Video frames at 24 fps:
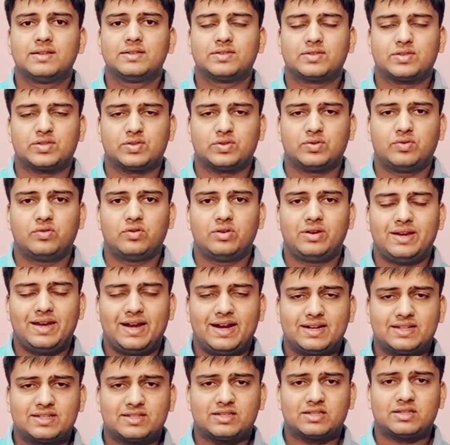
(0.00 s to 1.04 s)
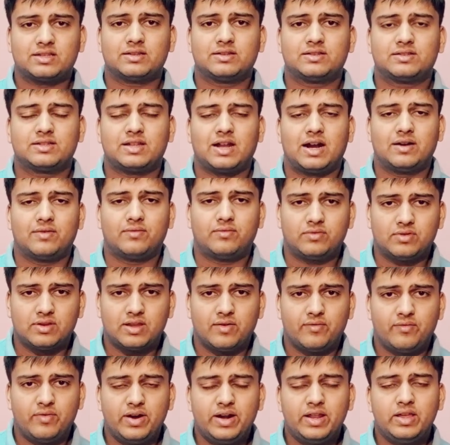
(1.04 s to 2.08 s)
So let's start
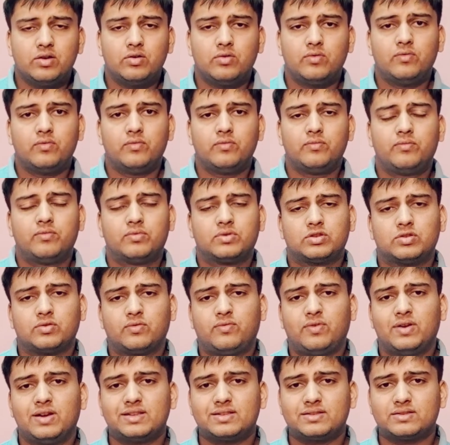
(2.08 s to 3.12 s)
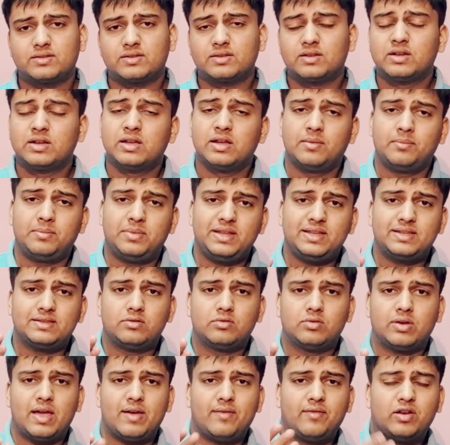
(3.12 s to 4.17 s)
the video. So first,
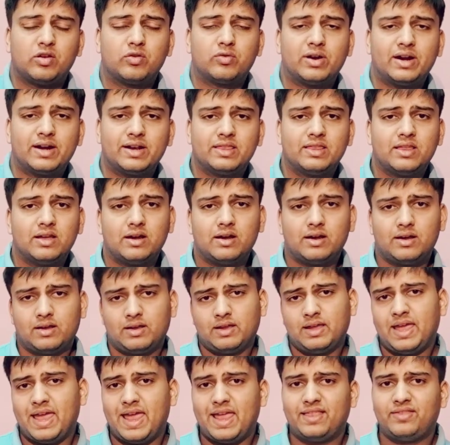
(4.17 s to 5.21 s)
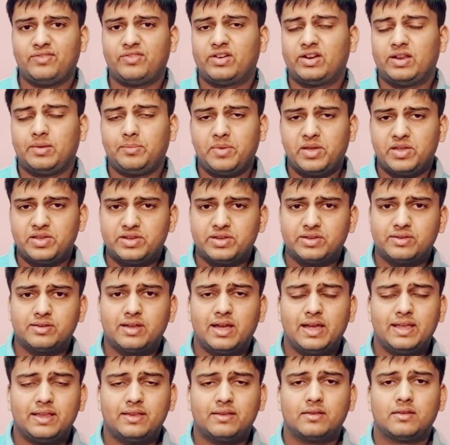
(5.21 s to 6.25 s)
please have a look at the handset images,
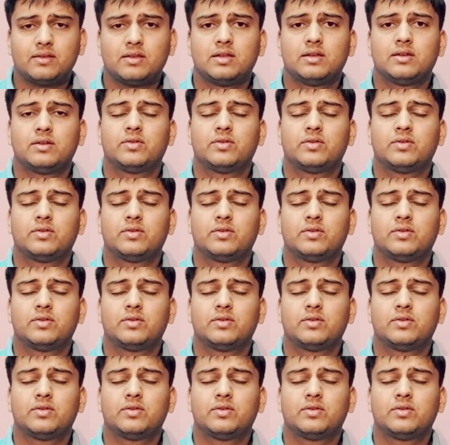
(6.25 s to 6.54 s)
guys.